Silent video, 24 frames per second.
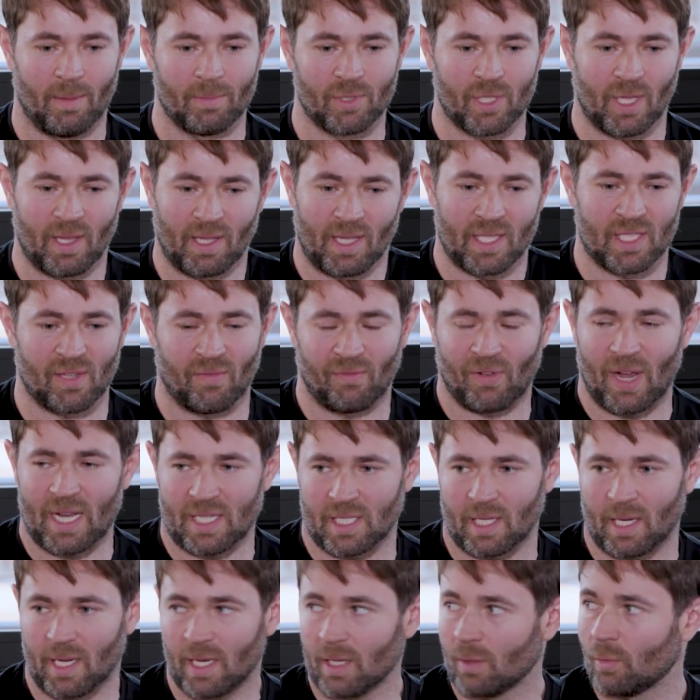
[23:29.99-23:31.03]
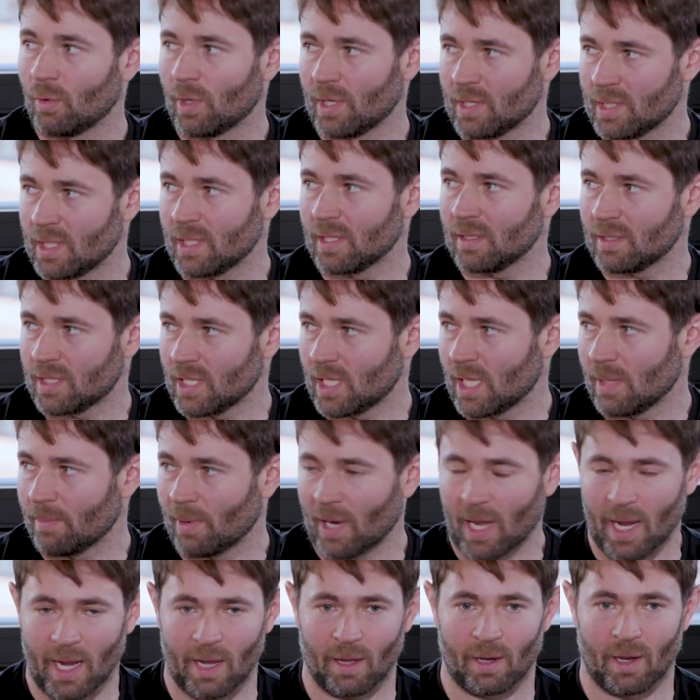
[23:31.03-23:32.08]
So I think that's a fascinating one to
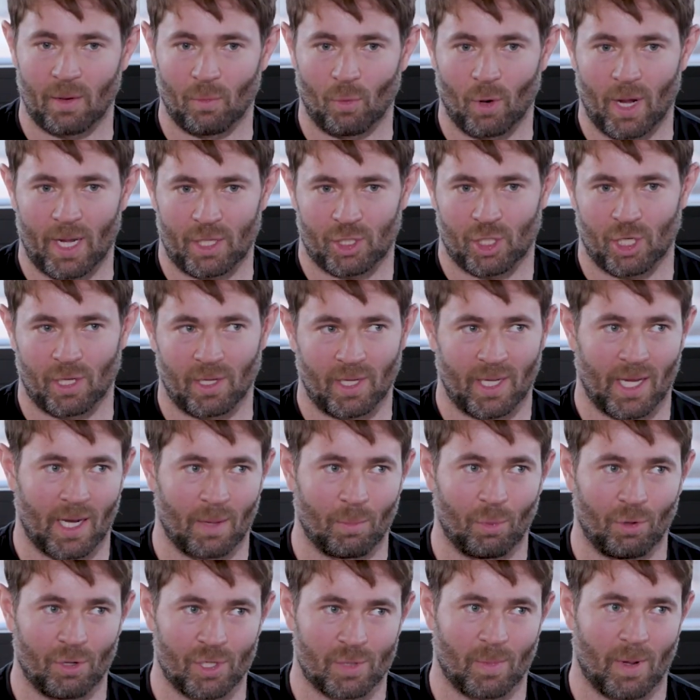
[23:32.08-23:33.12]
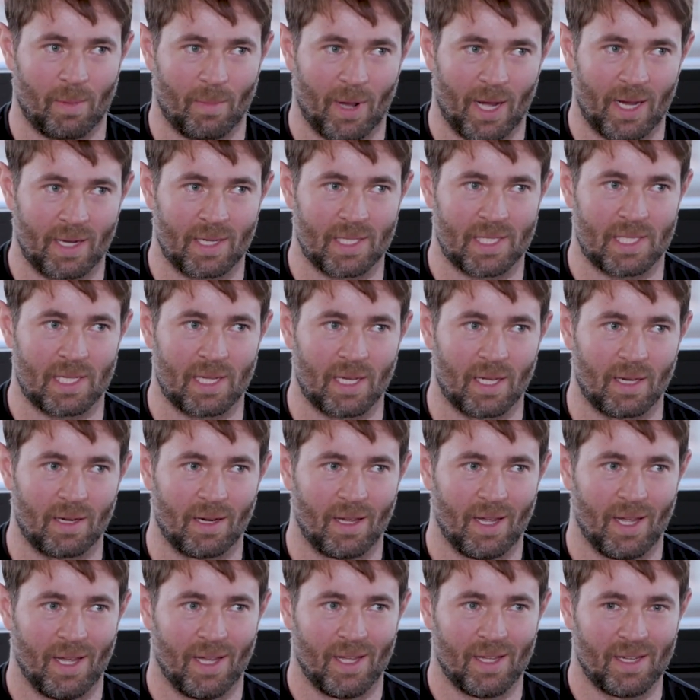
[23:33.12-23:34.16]
keep an eye on and watch. And it kind of blows my mind to see it
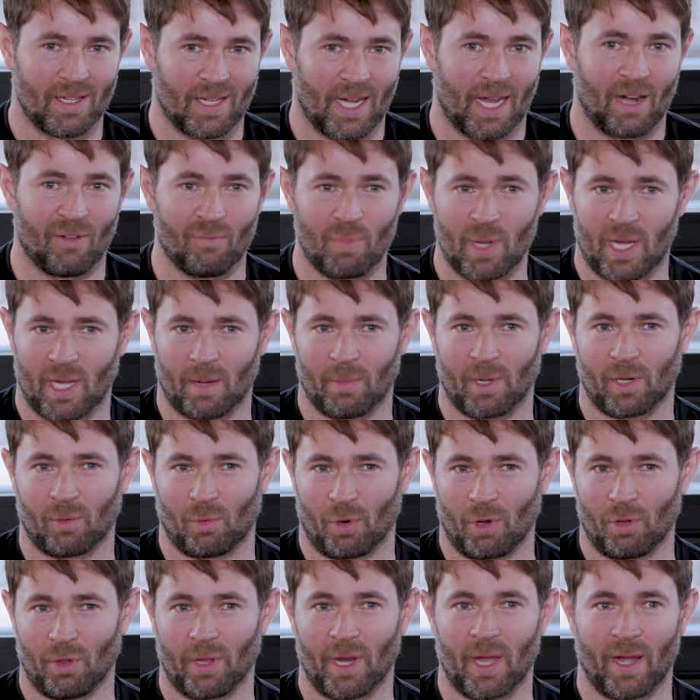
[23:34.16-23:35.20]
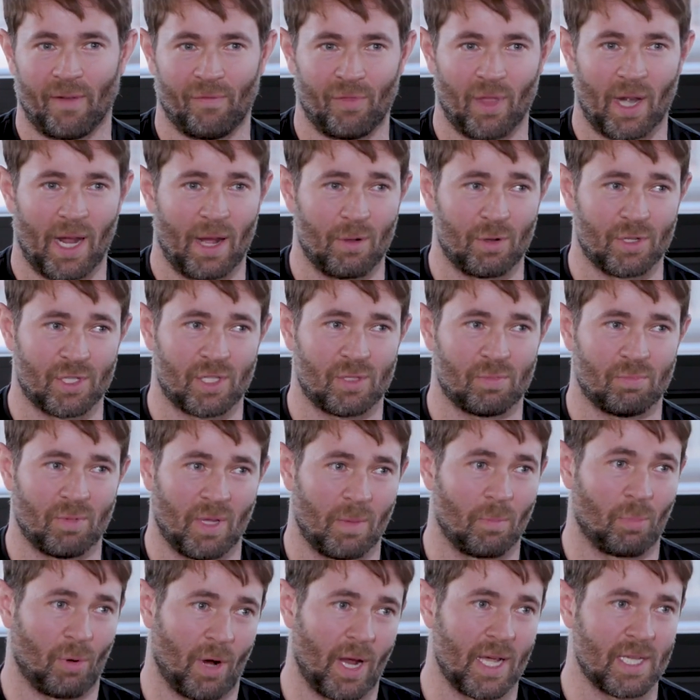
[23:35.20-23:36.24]
kind of becoming real enough that I was
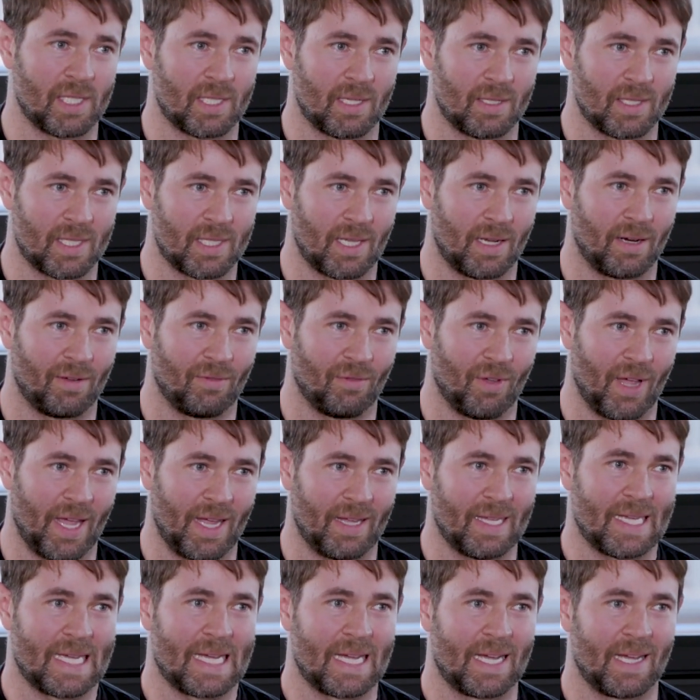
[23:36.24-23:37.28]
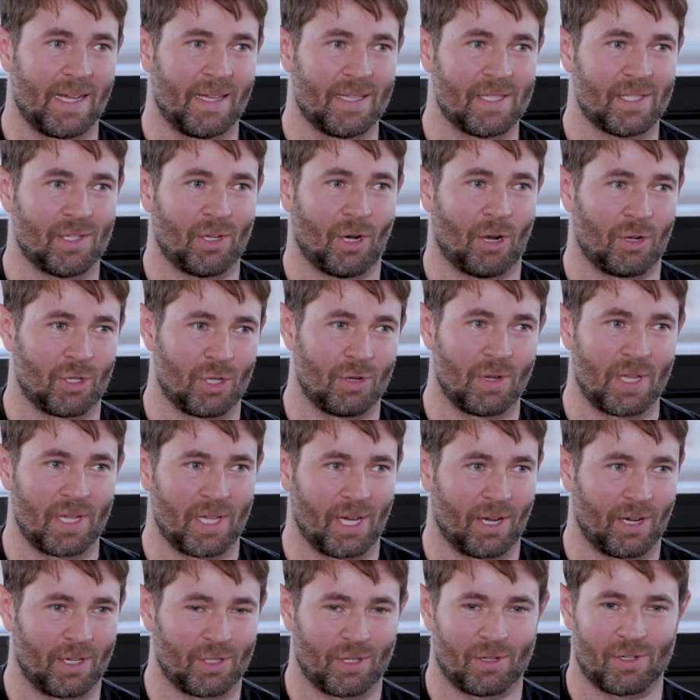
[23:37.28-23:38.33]
impressed instead of like, it's
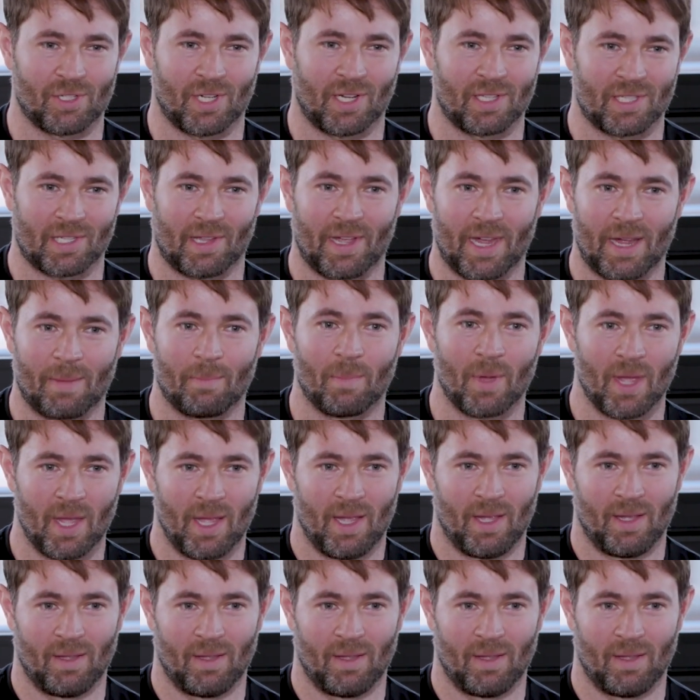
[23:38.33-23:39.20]
cartoony characters and it's lame.